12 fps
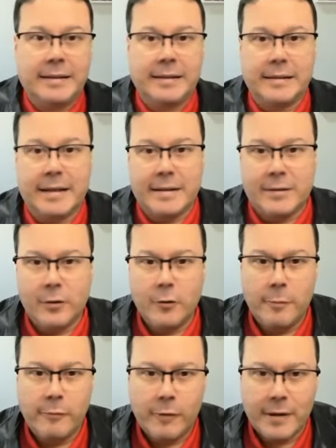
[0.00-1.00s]
Let's
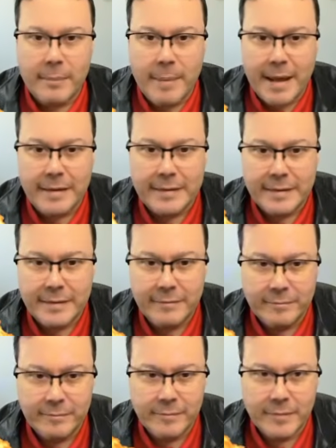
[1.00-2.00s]
hope for the best.
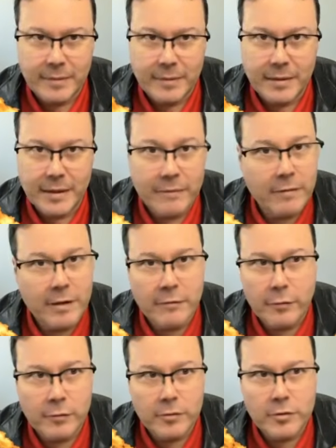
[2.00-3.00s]
Even
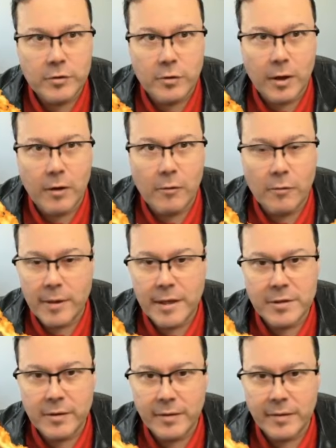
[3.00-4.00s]
if you destroy all
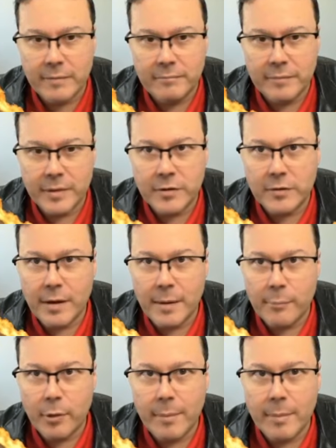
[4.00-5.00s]
creatures, it's not
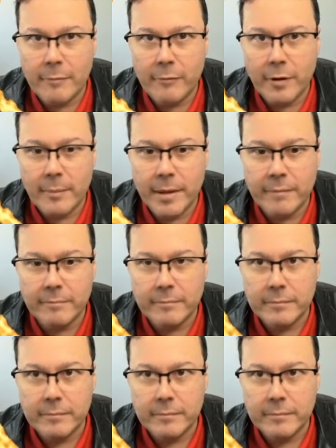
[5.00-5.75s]
a problem for me.